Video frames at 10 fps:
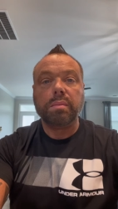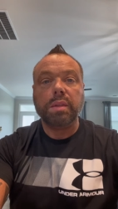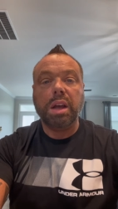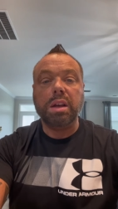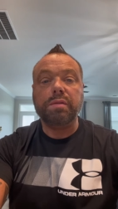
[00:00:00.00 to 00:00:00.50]

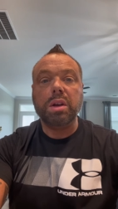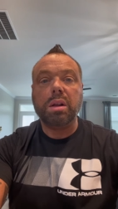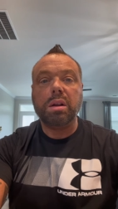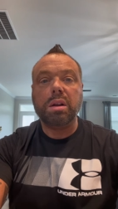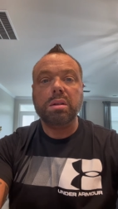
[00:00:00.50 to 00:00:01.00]
Hey, if
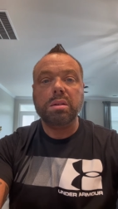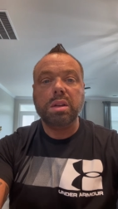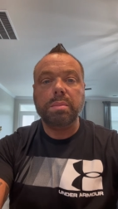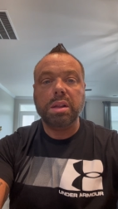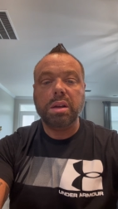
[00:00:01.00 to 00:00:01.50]
y'all on,
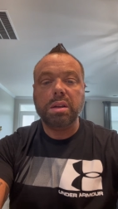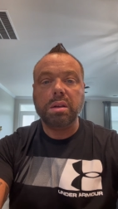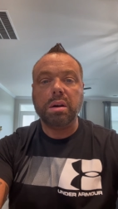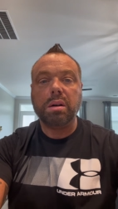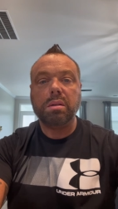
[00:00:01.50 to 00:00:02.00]
give me a like,
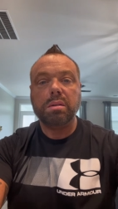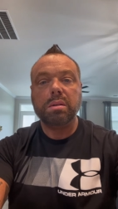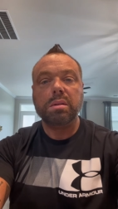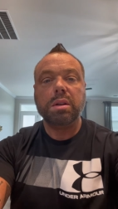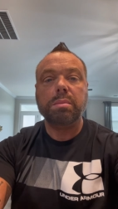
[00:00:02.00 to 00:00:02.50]
y'all.
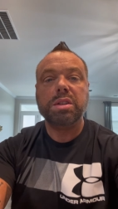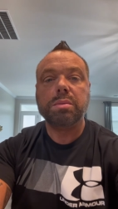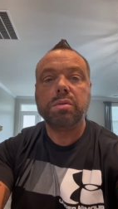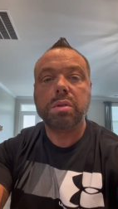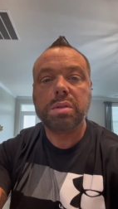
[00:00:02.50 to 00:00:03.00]
Give me a
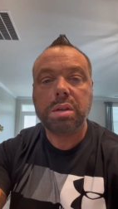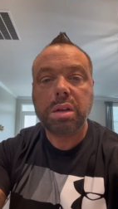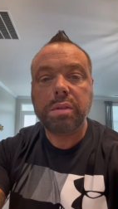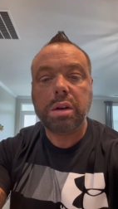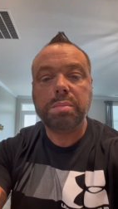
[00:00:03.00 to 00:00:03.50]
subscription.
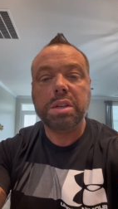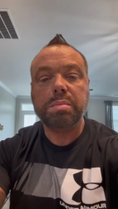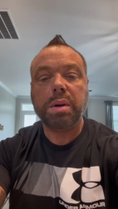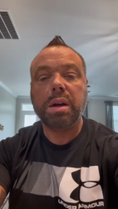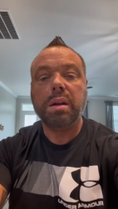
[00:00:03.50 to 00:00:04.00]
Love y'all. Peace.
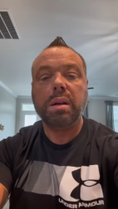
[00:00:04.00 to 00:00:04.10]
Bye.